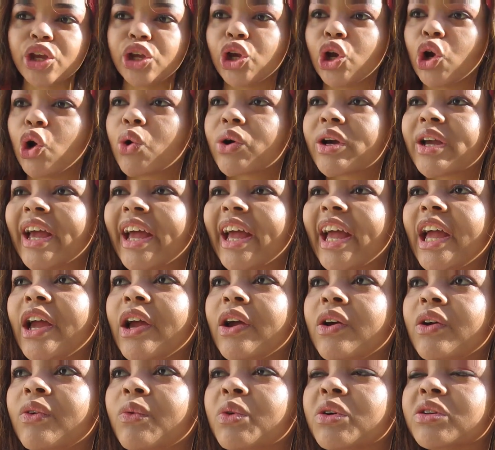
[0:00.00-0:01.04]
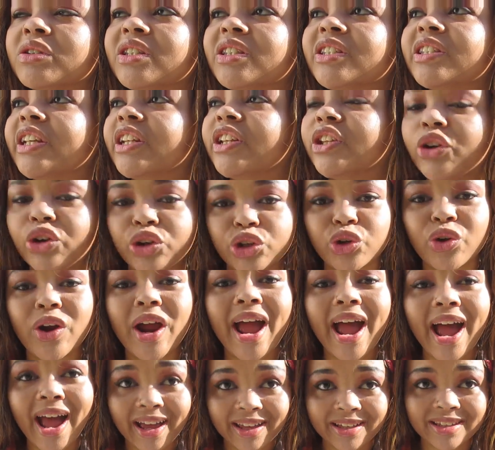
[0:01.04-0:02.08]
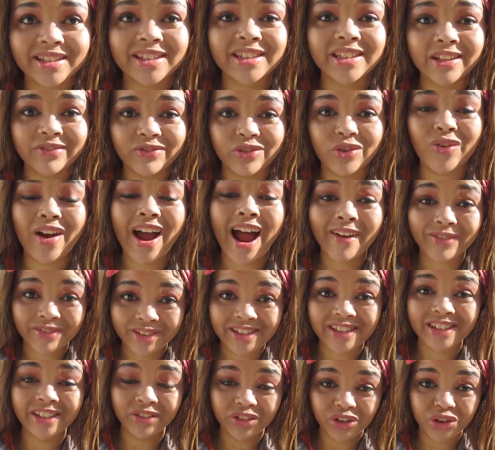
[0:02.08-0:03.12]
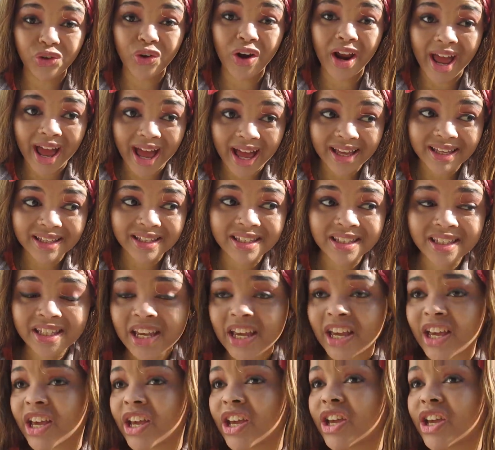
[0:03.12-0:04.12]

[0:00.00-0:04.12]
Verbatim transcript: You're okay with sitting on your ass if you have to sit on your ass.